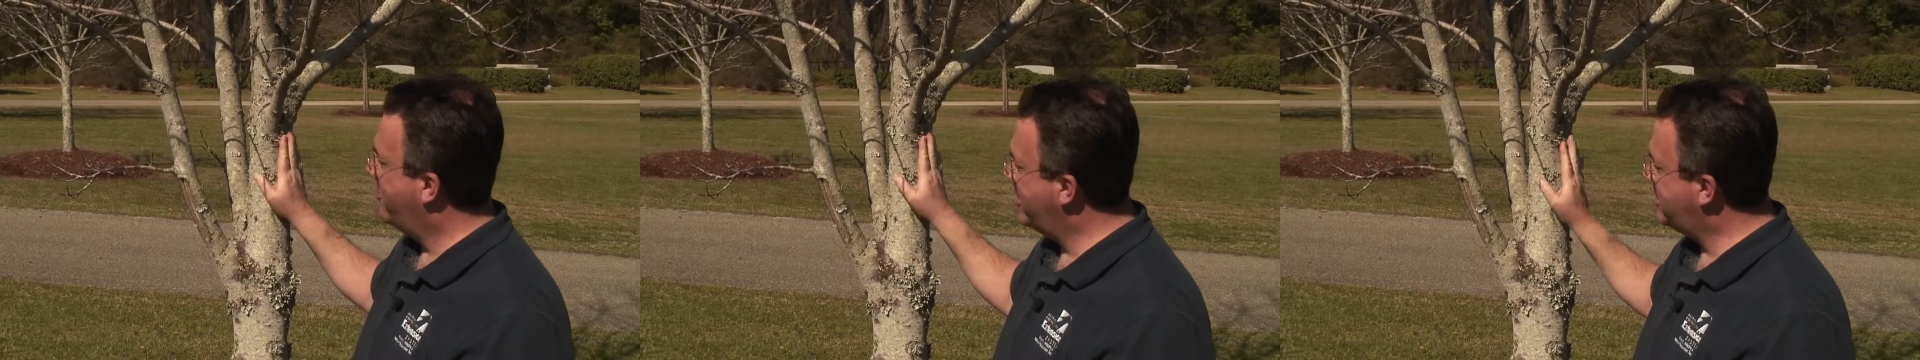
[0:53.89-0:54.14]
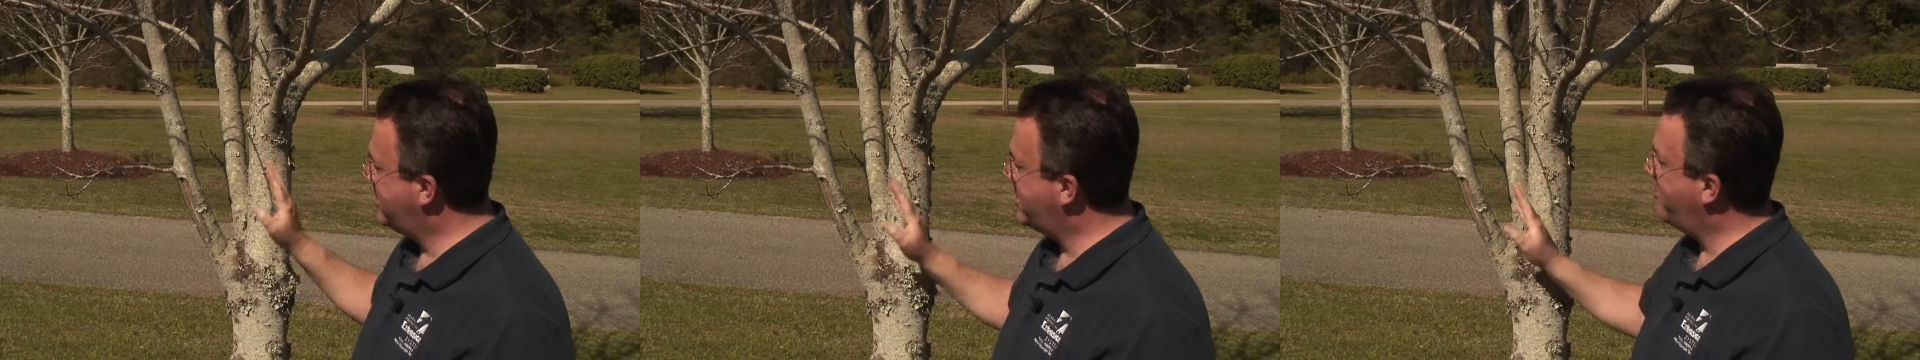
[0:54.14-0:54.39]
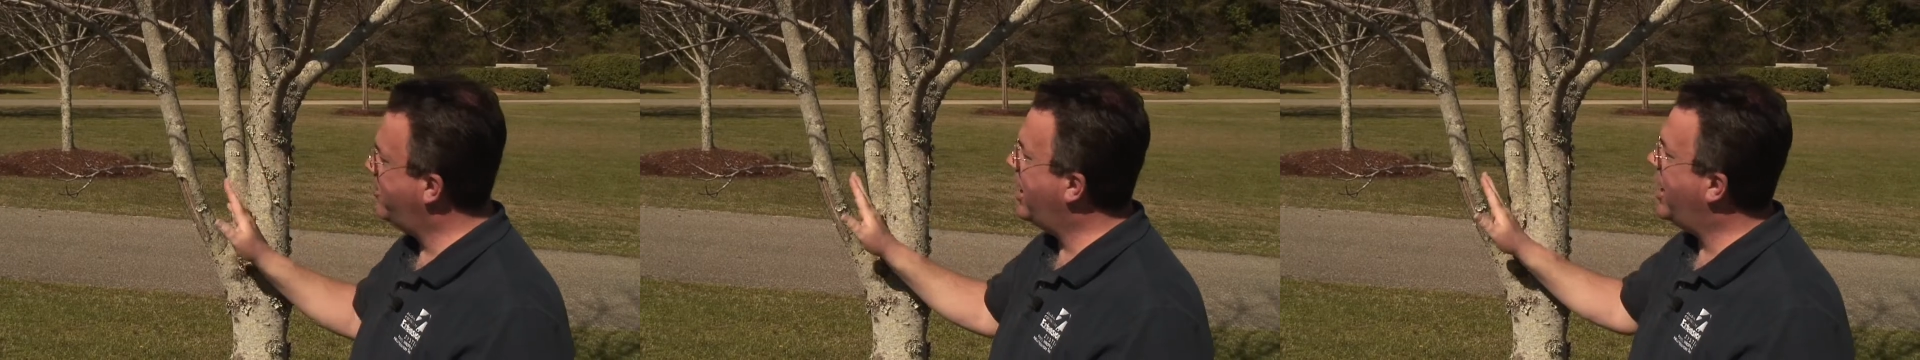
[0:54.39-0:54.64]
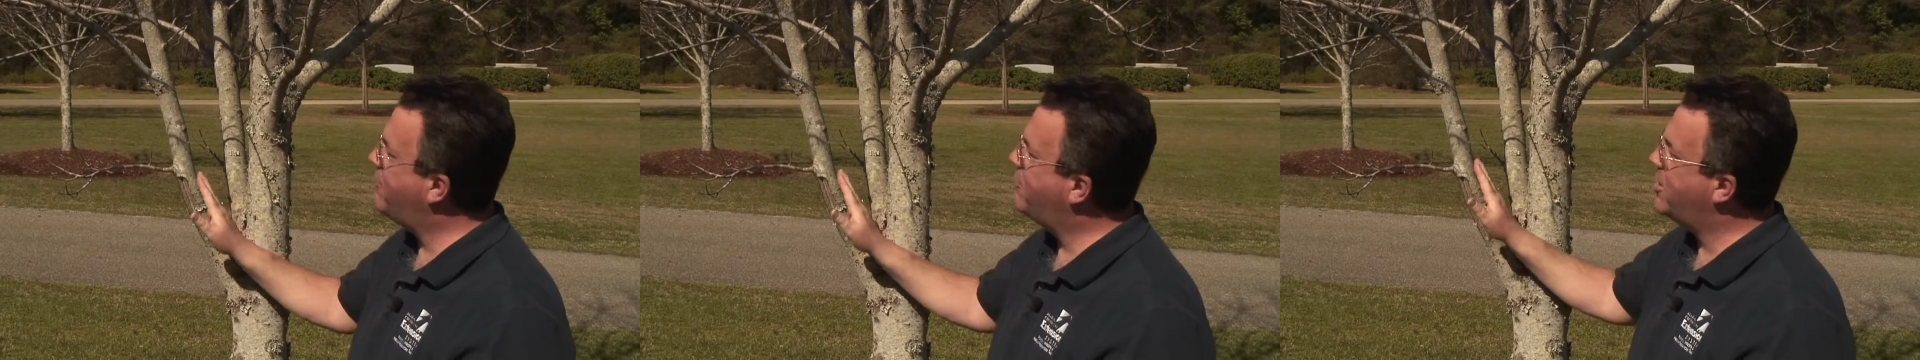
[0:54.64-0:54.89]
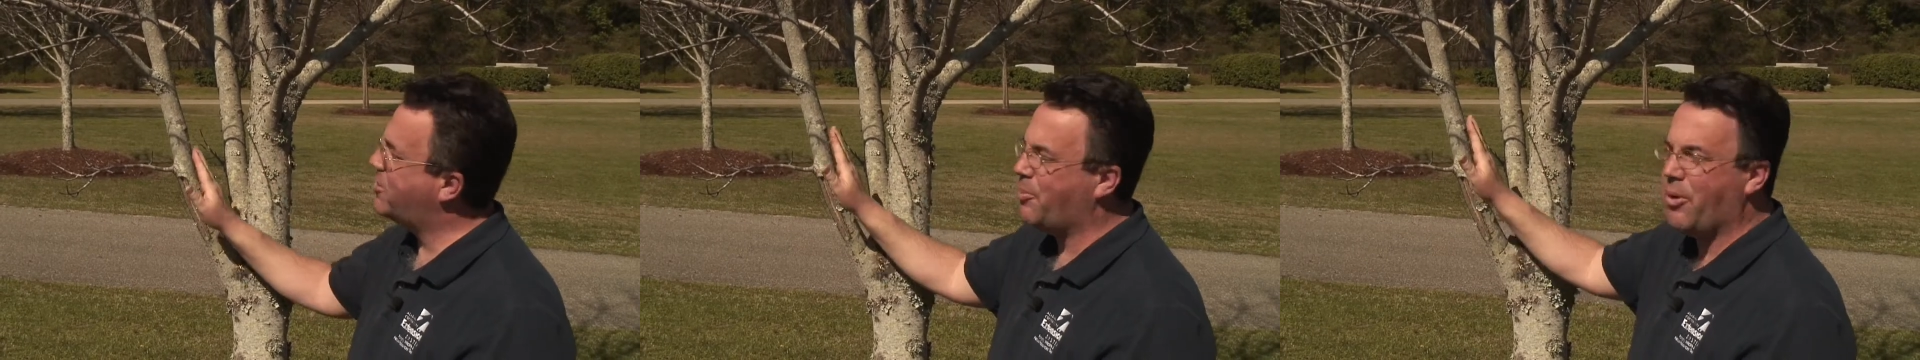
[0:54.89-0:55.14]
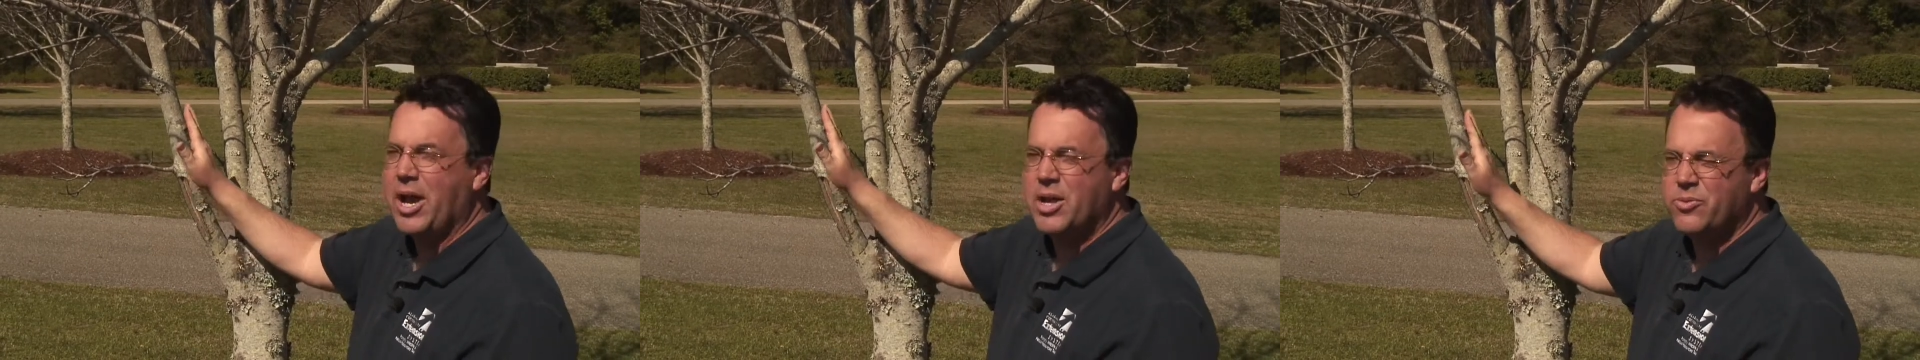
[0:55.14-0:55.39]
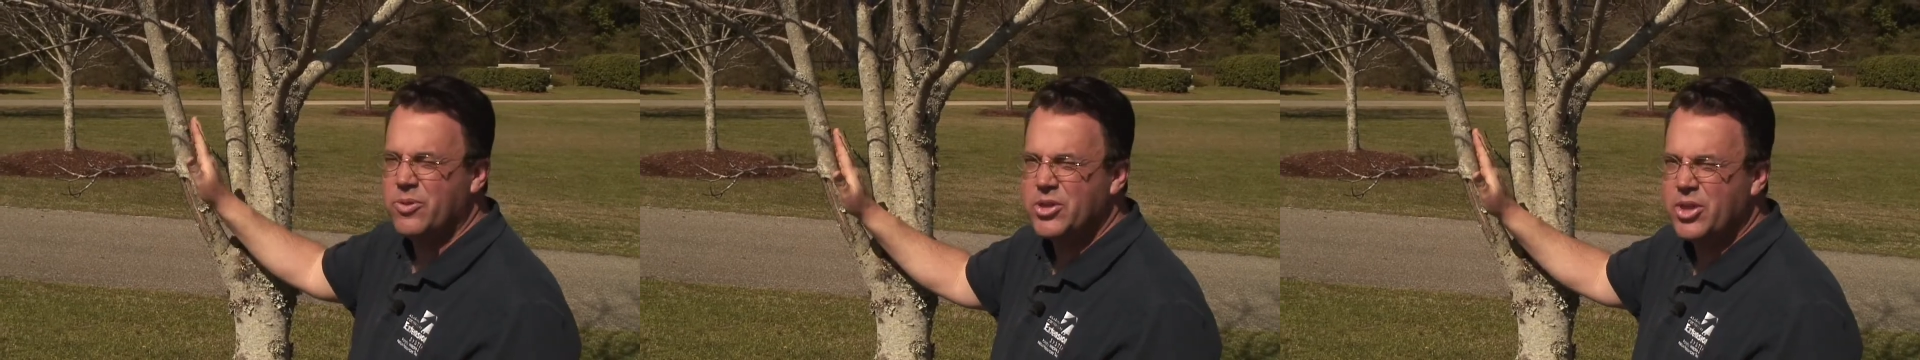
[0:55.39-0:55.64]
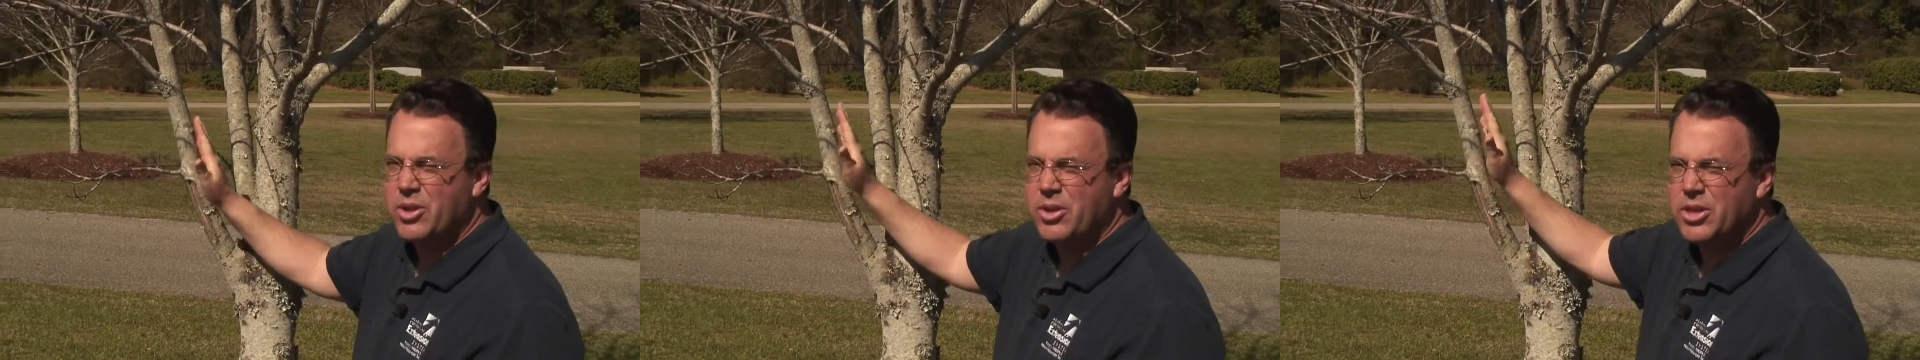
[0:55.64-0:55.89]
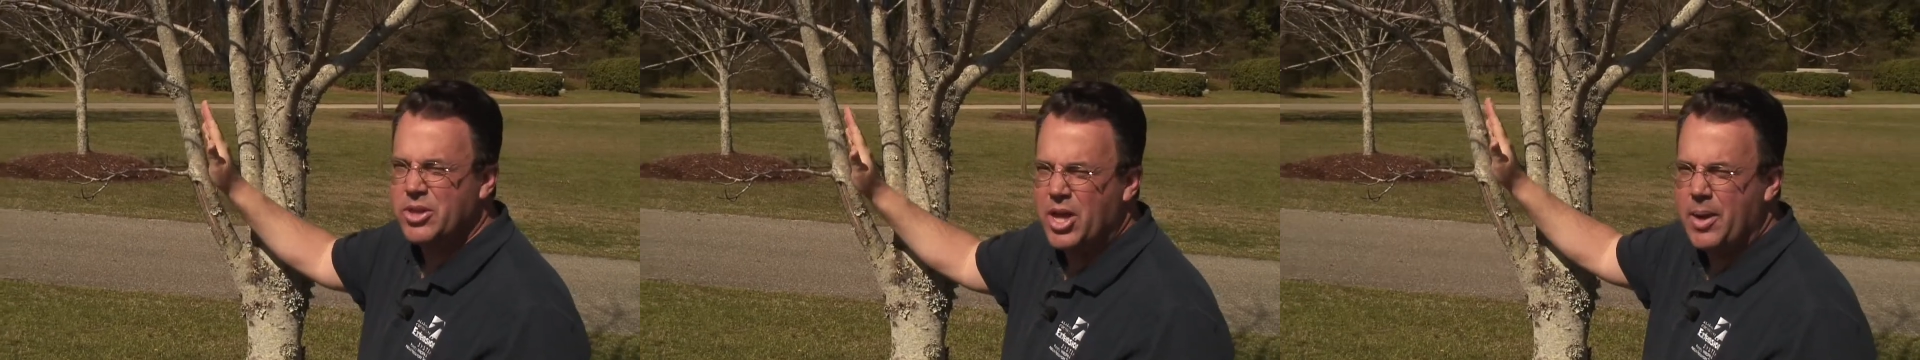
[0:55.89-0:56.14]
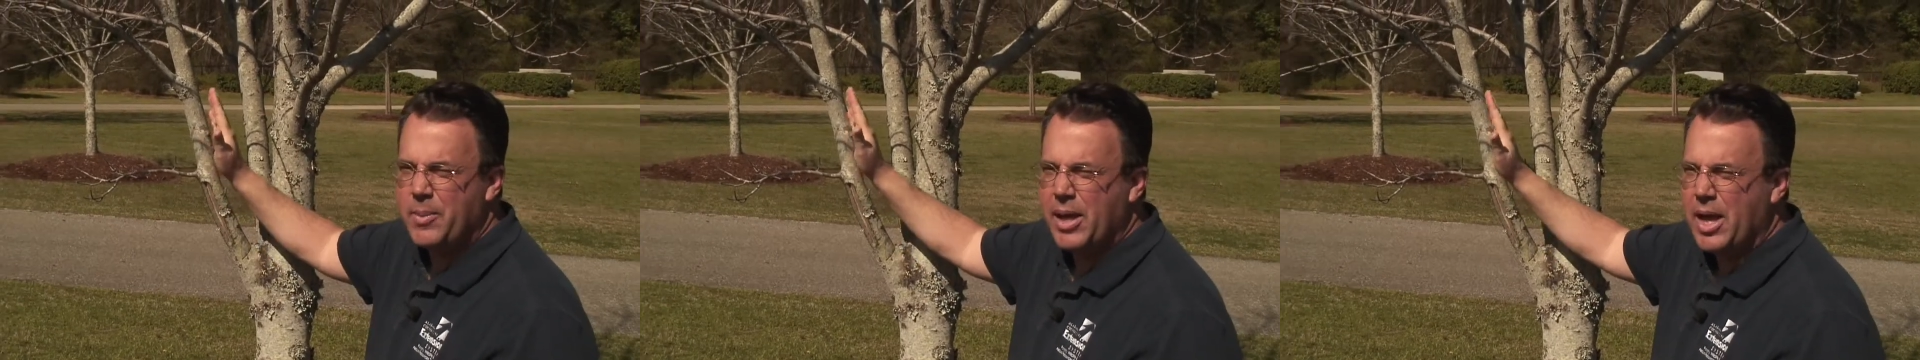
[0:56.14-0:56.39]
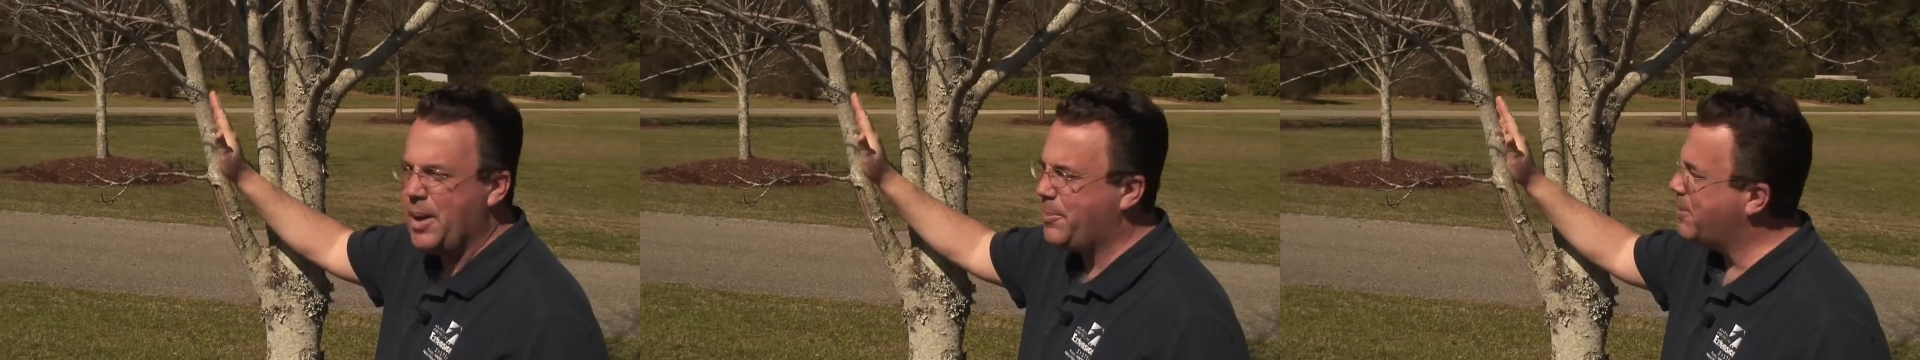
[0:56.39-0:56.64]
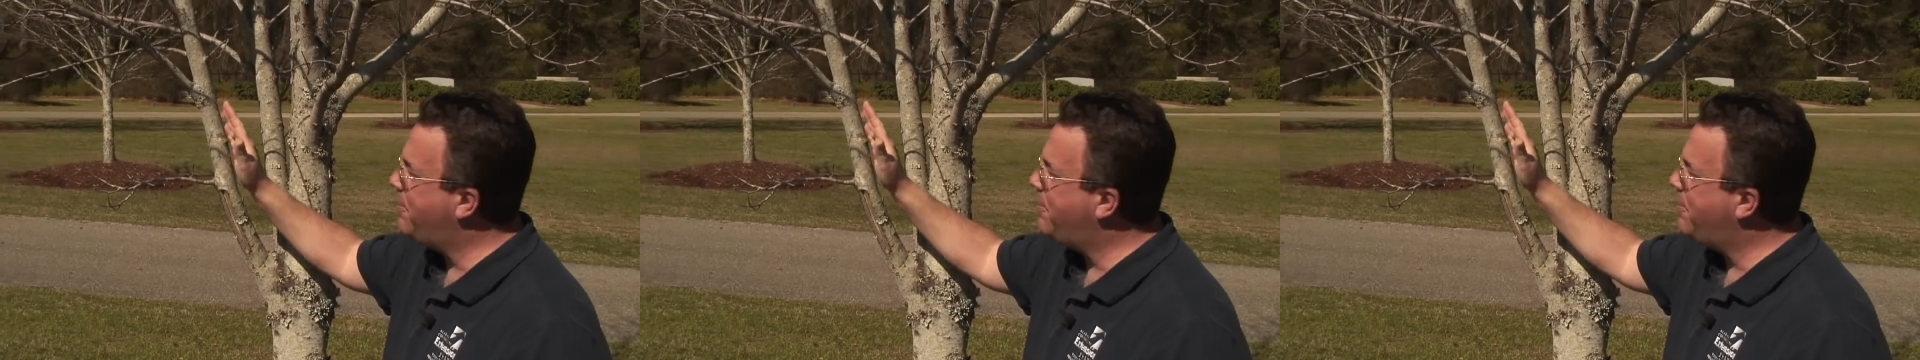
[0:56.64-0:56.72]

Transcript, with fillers: we see that we have this branch which is coming up